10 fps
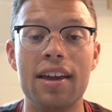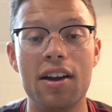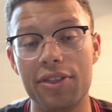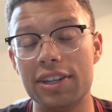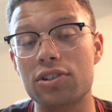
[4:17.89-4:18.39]

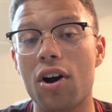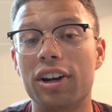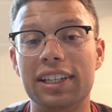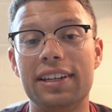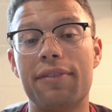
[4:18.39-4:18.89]
this card
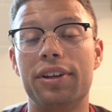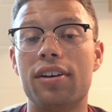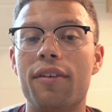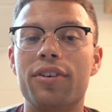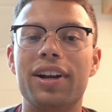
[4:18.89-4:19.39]
can definitely
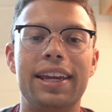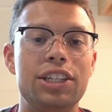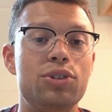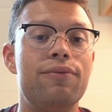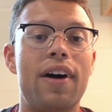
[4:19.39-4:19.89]
cover and get
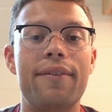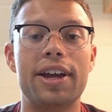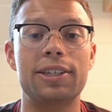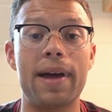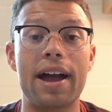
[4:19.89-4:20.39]
you
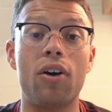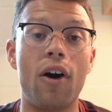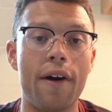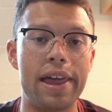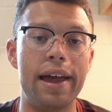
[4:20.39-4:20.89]
5x back
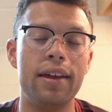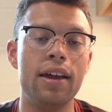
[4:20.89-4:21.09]
on that.